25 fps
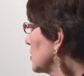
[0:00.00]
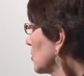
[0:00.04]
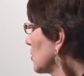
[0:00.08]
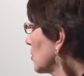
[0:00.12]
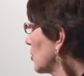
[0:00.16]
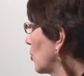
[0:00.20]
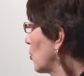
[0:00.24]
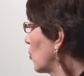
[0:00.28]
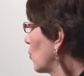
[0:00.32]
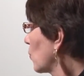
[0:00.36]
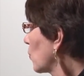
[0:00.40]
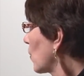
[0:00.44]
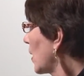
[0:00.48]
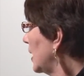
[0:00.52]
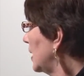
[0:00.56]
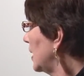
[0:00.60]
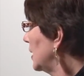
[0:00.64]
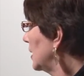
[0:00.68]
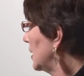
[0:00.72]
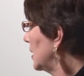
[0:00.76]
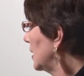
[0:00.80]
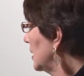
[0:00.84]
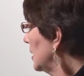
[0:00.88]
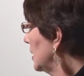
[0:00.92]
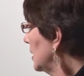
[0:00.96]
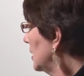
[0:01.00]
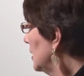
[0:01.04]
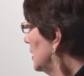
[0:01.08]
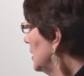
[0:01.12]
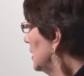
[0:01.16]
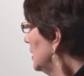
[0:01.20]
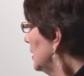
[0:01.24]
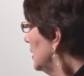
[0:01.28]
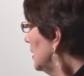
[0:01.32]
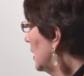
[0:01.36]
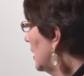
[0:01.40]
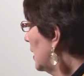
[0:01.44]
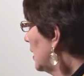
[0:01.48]
are graded.
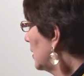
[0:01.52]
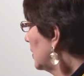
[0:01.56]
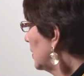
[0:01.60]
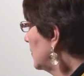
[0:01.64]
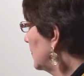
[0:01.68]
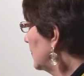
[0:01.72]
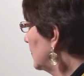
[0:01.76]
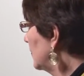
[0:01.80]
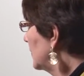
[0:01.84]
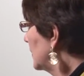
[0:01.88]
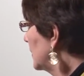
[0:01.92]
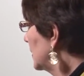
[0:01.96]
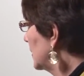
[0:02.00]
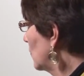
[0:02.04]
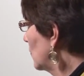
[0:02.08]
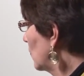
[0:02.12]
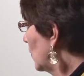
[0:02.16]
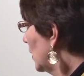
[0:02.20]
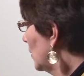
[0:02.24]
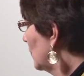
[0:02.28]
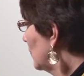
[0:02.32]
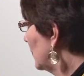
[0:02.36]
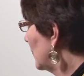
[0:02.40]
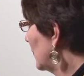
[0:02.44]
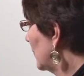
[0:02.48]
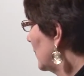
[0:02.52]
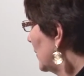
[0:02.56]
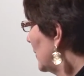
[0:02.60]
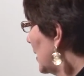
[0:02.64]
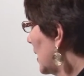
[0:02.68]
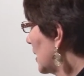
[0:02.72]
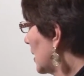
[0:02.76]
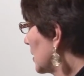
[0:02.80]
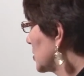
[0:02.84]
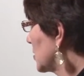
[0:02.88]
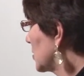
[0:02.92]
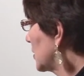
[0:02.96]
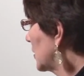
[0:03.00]
Well,
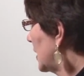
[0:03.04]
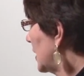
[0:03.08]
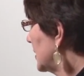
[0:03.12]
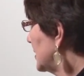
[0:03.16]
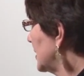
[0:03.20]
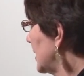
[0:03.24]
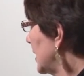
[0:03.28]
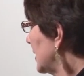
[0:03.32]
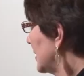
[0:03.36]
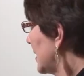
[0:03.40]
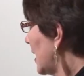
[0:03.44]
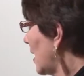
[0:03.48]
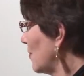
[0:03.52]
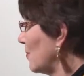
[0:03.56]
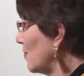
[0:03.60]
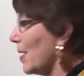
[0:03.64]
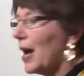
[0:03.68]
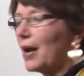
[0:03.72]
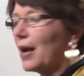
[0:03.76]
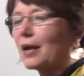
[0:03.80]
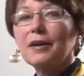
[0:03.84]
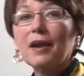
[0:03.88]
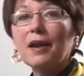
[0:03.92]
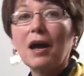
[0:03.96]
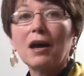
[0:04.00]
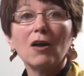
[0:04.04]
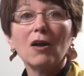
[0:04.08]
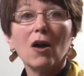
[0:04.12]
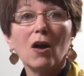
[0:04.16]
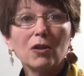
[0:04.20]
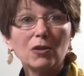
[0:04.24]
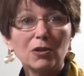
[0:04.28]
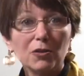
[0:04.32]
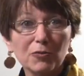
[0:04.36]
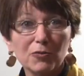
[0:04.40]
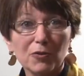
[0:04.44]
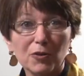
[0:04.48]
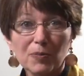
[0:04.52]
actually, I take that back. Not
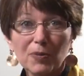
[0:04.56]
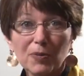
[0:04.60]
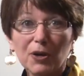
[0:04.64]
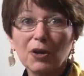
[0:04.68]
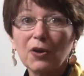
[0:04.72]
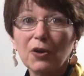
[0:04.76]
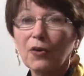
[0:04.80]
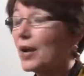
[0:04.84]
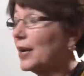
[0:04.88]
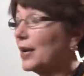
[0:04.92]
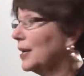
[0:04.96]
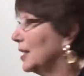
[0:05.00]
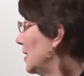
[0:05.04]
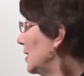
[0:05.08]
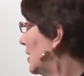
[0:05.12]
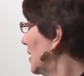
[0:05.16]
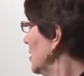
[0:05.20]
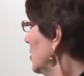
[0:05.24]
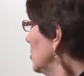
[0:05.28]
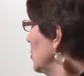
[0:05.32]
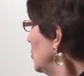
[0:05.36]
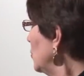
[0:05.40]
all of them are graded.